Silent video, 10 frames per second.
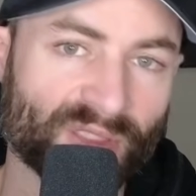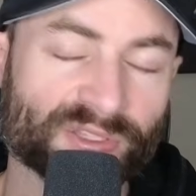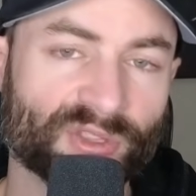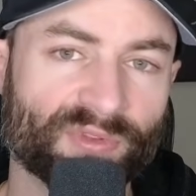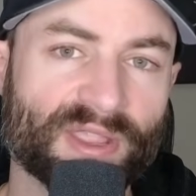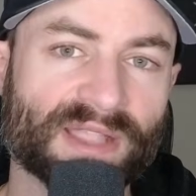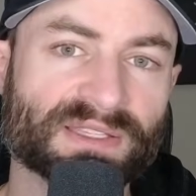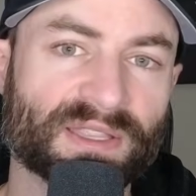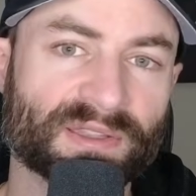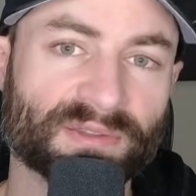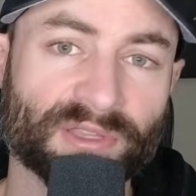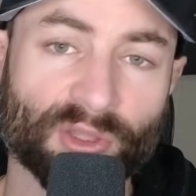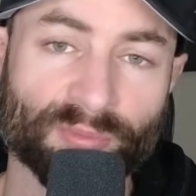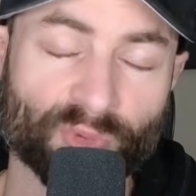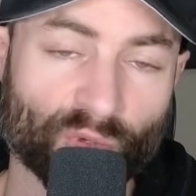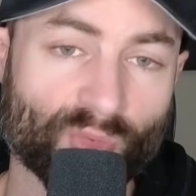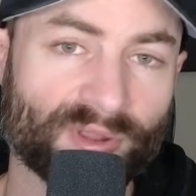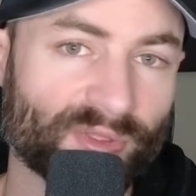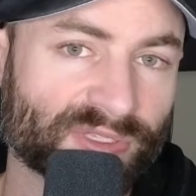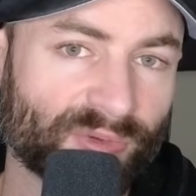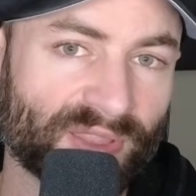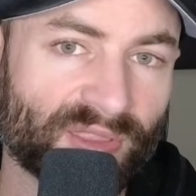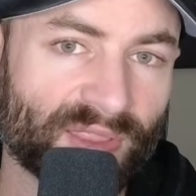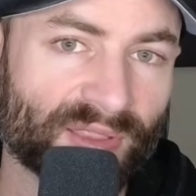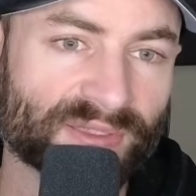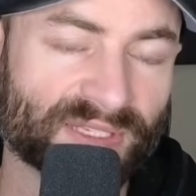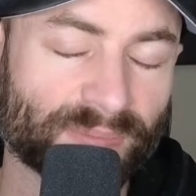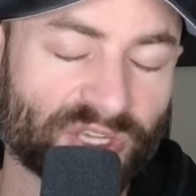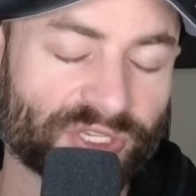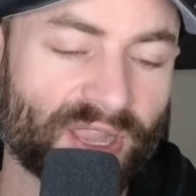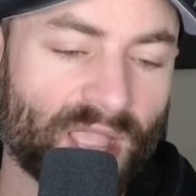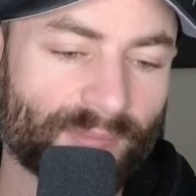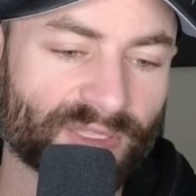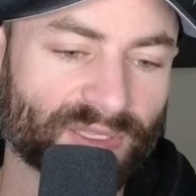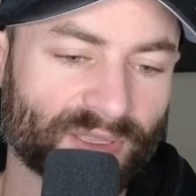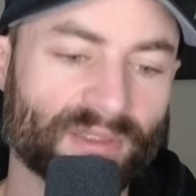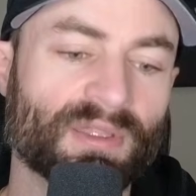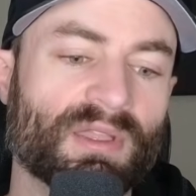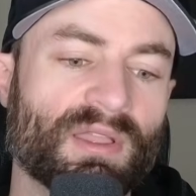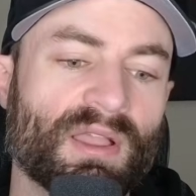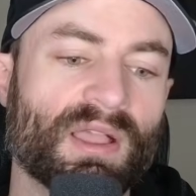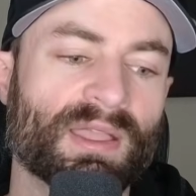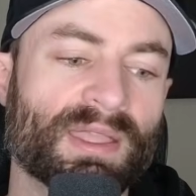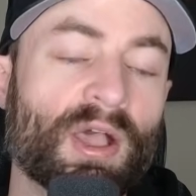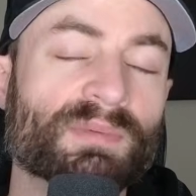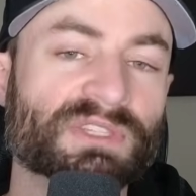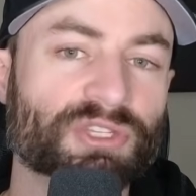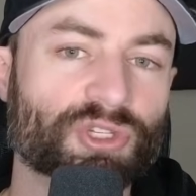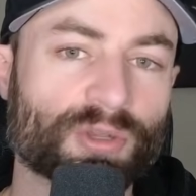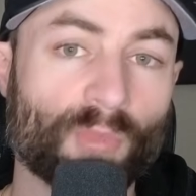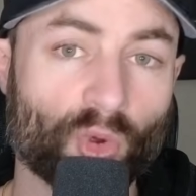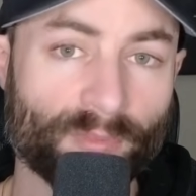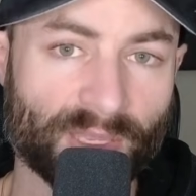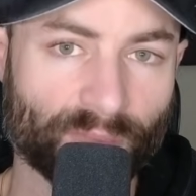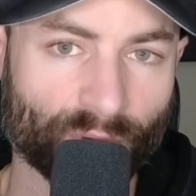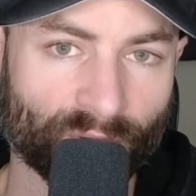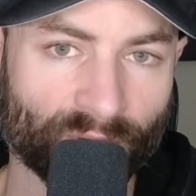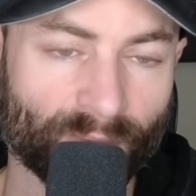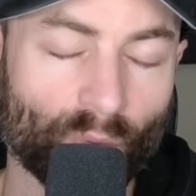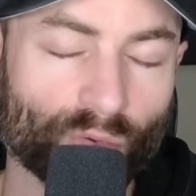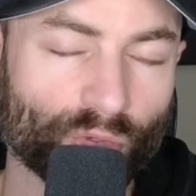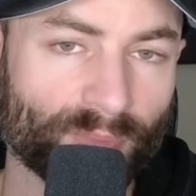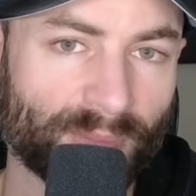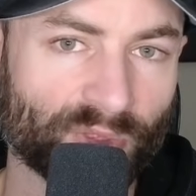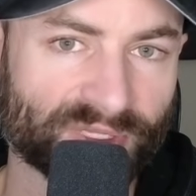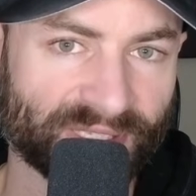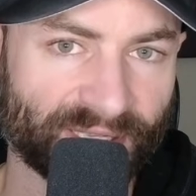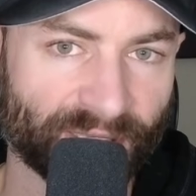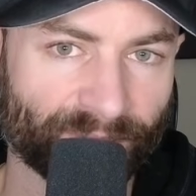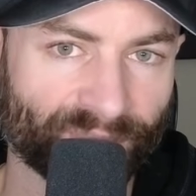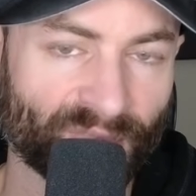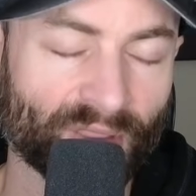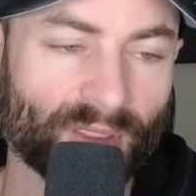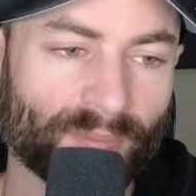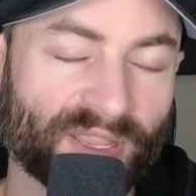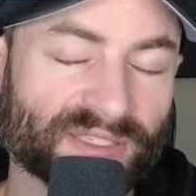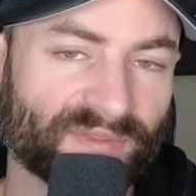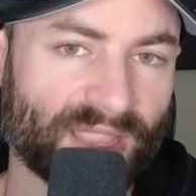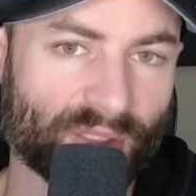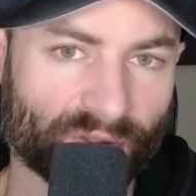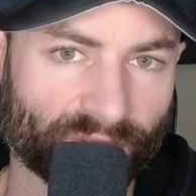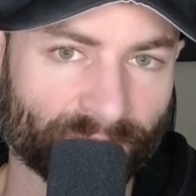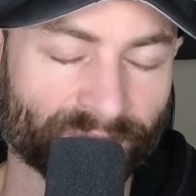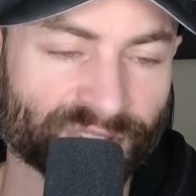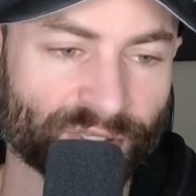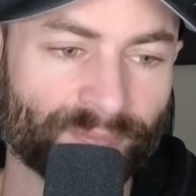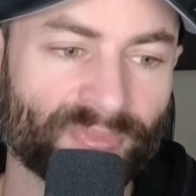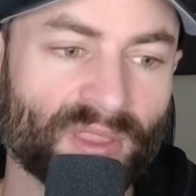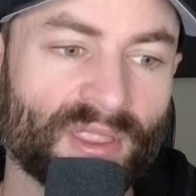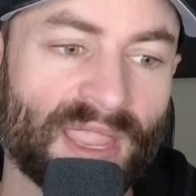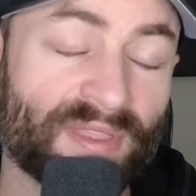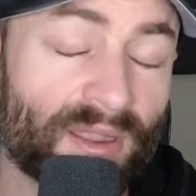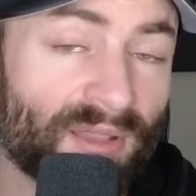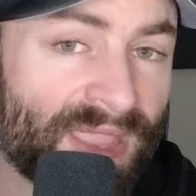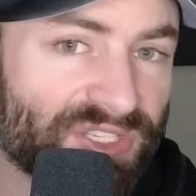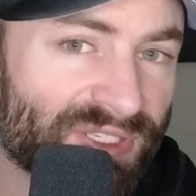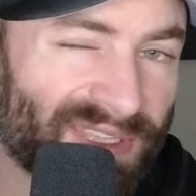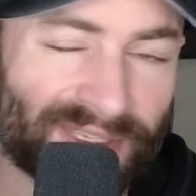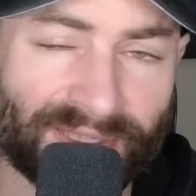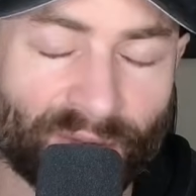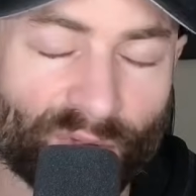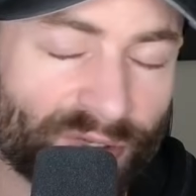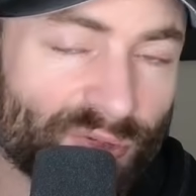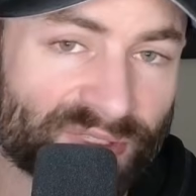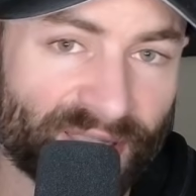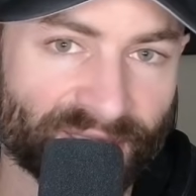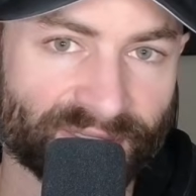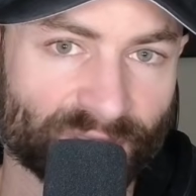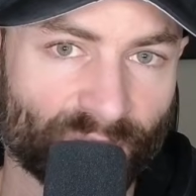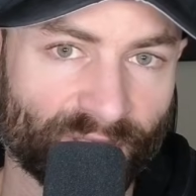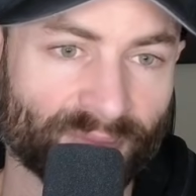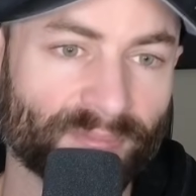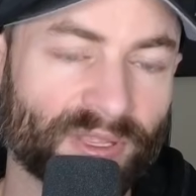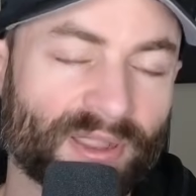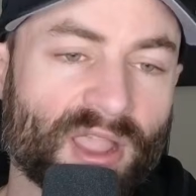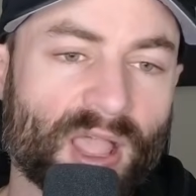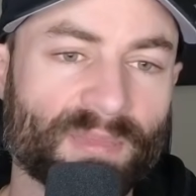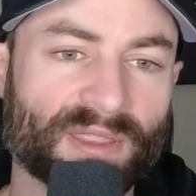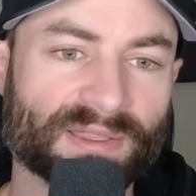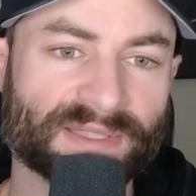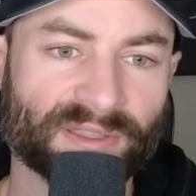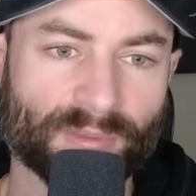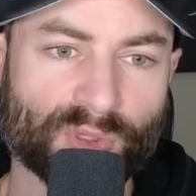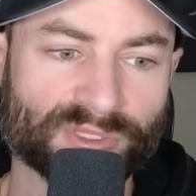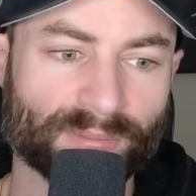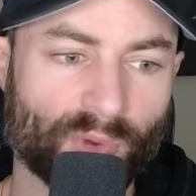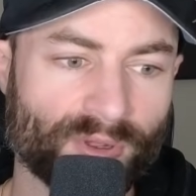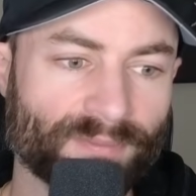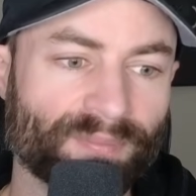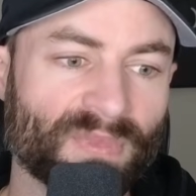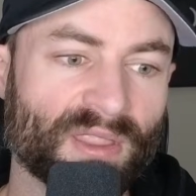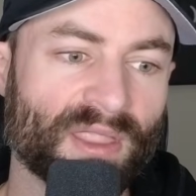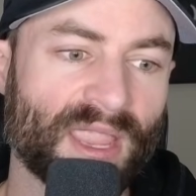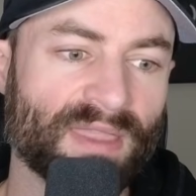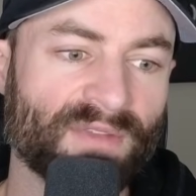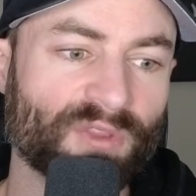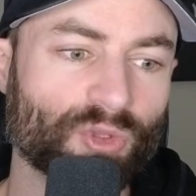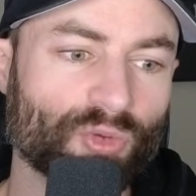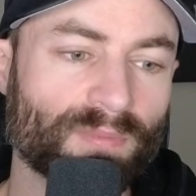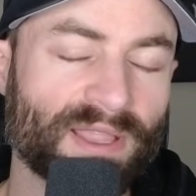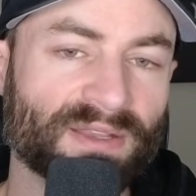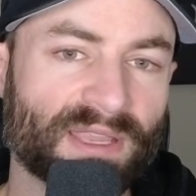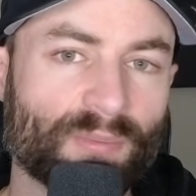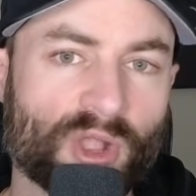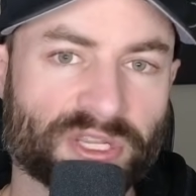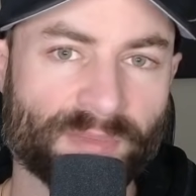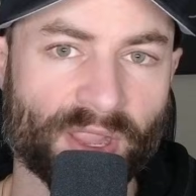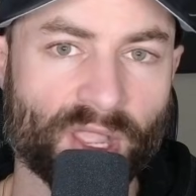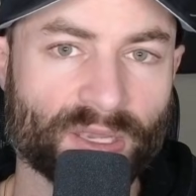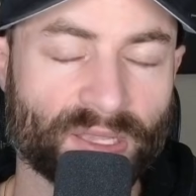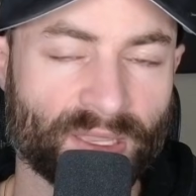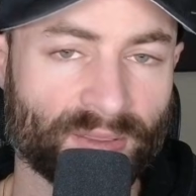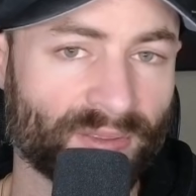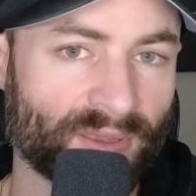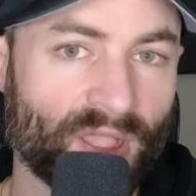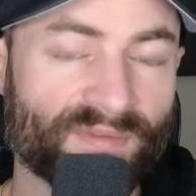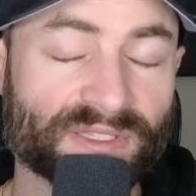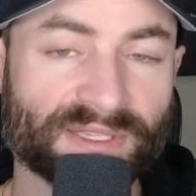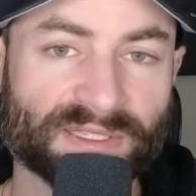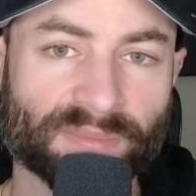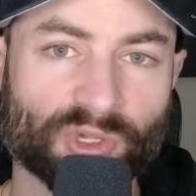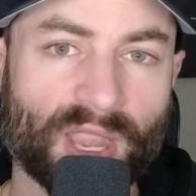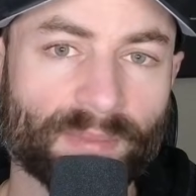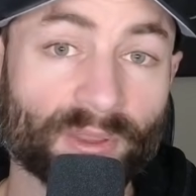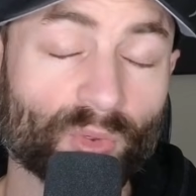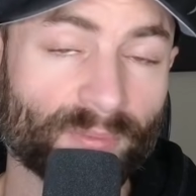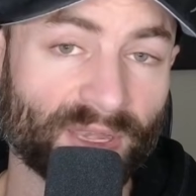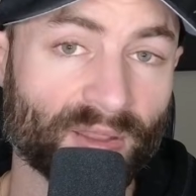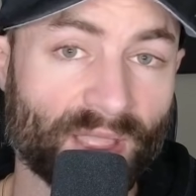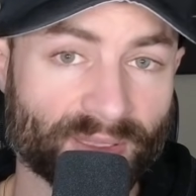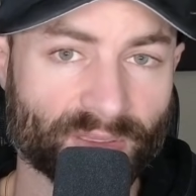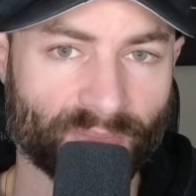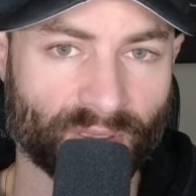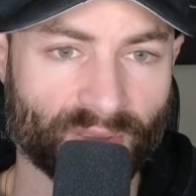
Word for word: So if you guys can, you know, do one of those three things, especially commenting, uh, it helps ensure more people, more new people see it because of the algorithm. So, and then a like just takes like one or two seconds as well. But a comment is like the most important. And then if you do plan to keep watching my content, then obviously subscribing would mean a lot to me.